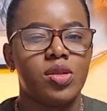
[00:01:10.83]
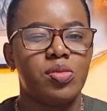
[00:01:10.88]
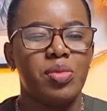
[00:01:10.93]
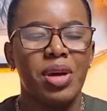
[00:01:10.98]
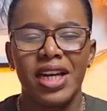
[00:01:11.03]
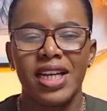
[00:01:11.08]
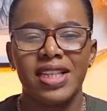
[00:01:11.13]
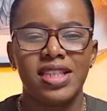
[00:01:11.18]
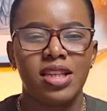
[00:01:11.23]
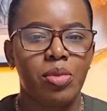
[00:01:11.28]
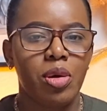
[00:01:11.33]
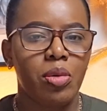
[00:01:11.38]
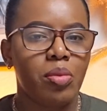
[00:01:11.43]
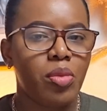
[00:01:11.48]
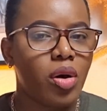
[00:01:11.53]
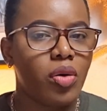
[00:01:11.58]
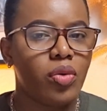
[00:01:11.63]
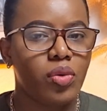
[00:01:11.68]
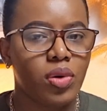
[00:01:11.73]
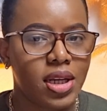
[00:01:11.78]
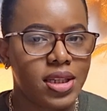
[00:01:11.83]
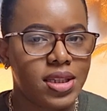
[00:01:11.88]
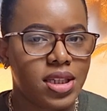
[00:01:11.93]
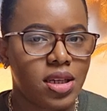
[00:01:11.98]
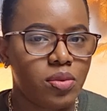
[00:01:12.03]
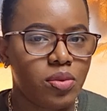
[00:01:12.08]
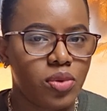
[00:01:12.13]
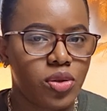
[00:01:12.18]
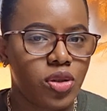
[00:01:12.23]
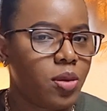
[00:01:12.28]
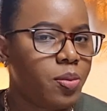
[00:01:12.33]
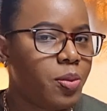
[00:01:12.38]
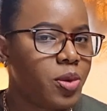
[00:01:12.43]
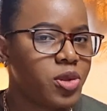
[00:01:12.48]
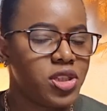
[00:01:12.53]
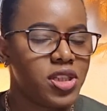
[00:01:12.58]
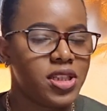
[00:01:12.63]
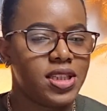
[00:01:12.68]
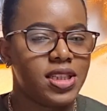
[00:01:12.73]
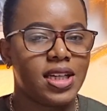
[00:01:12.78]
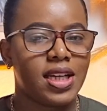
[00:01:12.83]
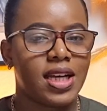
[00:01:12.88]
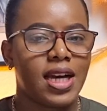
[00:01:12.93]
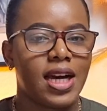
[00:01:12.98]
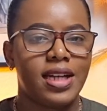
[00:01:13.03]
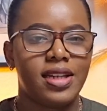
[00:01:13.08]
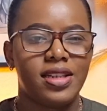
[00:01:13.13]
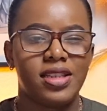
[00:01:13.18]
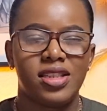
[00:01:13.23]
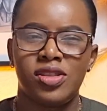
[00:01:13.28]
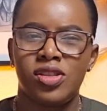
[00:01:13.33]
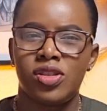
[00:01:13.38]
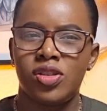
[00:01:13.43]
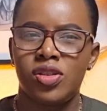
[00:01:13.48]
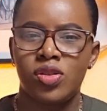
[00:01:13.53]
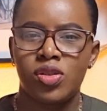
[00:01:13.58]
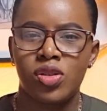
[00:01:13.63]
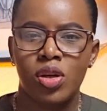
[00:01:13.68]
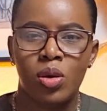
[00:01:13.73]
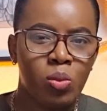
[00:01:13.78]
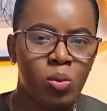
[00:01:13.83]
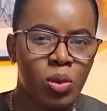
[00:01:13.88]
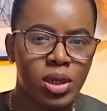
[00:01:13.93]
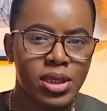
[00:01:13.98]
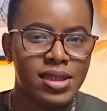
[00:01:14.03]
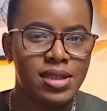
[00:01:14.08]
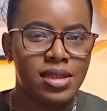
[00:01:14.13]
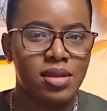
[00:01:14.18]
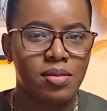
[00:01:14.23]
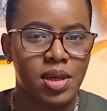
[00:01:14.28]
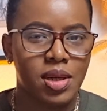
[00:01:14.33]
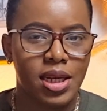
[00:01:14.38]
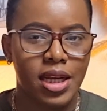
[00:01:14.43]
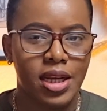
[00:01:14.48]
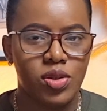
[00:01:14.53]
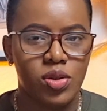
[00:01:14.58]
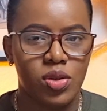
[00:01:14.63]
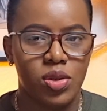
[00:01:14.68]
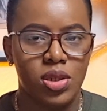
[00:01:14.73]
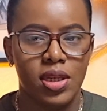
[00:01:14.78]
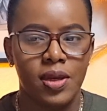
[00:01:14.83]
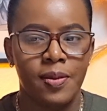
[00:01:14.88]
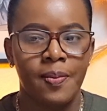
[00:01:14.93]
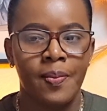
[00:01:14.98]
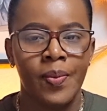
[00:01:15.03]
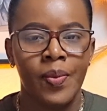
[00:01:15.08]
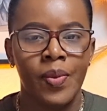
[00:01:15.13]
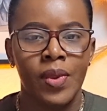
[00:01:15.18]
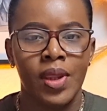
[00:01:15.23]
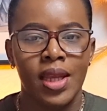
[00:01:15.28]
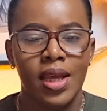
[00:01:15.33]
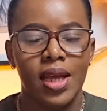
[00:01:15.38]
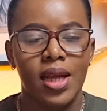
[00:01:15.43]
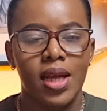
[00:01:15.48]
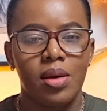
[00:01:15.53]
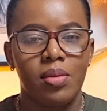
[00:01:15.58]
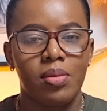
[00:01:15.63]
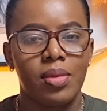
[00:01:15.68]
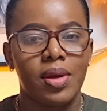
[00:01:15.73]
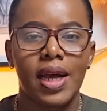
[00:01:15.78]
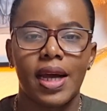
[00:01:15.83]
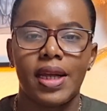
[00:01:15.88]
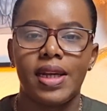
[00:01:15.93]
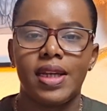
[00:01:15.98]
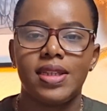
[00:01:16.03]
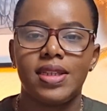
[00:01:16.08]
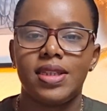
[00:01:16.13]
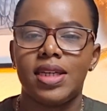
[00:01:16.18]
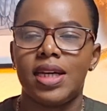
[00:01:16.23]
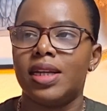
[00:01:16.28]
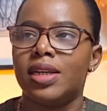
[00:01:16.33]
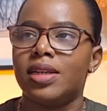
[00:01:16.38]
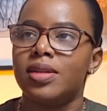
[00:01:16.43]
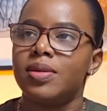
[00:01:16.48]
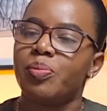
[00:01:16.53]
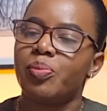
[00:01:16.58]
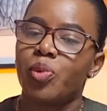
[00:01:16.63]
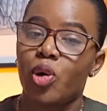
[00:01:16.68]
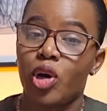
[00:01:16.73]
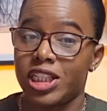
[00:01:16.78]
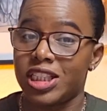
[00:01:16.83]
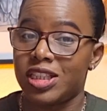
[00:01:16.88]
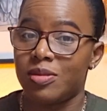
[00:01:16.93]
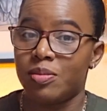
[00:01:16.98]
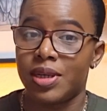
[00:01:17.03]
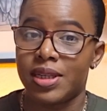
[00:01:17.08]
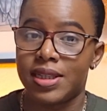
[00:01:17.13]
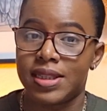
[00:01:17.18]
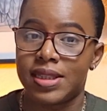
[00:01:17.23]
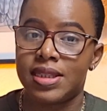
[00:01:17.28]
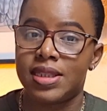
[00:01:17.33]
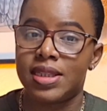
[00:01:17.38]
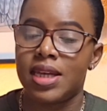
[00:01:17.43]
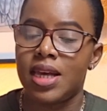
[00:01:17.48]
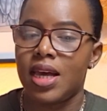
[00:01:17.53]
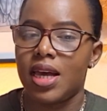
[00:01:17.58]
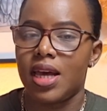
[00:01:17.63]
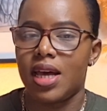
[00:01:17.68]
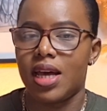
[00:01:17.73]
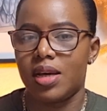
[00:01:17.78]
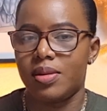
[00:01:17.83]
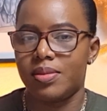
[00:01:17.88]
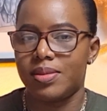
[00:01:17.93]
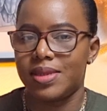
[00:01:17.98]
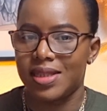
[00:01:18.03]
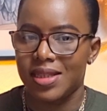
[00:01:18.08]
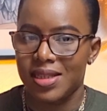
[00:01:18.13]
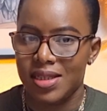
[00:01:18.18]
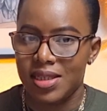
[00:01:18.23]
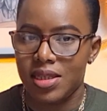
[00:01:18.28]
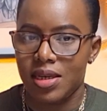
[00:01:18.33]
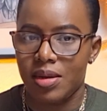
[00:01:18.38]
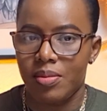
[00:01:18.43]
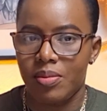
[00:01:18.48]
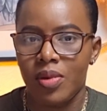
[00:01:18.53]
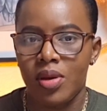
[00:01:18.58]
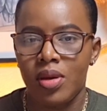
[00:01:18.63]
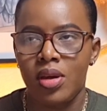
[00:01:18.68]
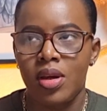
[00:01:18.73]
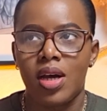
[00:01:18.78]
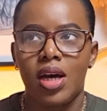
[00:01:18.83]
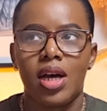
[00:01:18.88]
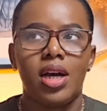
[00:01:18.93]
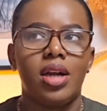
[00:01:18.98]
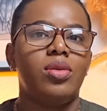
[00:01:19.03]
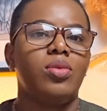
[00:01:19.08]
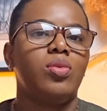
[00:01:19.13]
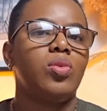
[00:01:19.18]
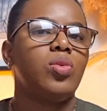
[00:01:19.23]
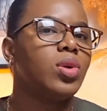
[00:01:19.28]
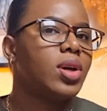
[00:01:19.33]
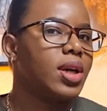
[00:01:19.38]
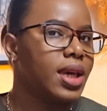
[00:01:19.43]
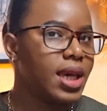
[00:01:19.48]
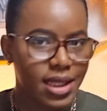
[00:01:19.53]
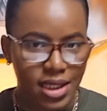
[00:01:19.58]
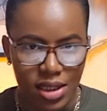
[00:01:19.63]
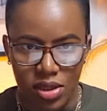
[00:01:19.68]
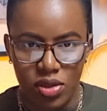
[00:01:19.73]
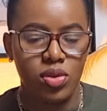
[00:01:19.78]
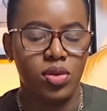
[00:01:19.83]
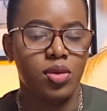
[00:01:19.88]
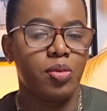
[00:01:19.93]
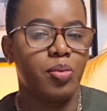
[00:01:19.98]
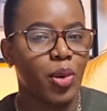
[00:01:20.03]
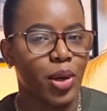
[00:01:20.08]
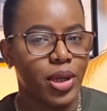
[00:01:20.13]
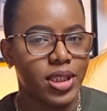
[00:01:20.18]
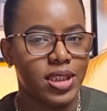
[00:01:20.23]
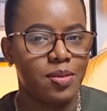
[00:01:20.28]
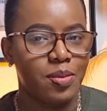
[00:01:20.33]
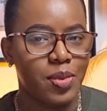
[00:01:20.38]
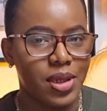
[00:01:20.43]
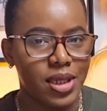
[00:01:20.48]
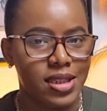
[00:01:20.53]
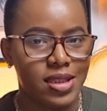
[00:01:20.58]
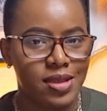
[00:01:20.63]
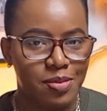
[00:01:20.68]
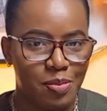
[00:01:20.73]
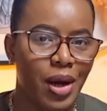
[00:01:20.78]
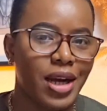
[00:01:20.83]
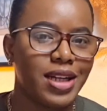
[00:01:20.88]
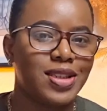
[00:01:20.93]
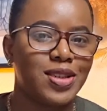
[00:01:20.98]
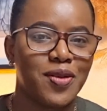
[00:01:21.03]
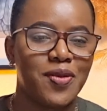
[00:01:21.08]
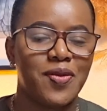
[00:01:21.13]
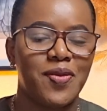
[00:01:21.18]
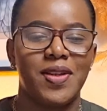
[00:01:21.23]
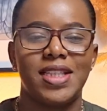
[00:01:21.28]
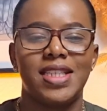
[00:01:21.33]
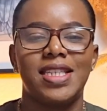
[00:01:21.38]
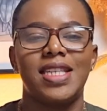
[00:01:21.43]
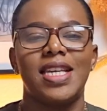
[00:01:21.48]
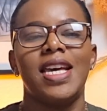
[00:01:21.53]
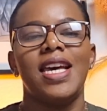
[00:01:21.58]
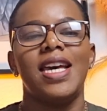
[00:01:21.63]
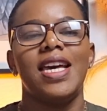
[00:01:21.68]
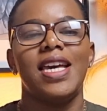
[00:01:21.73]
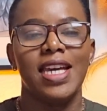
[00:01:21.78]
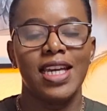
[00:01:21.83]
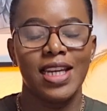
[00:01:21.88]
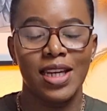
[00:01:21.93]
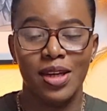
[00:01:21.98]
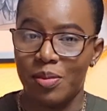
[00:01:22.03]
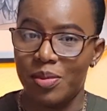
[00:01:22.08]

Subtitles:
To make this a bit more relatable, the Opportunity Card is somewhat similar to the Canadian points-based system, and we'll get to the points-based part of it in a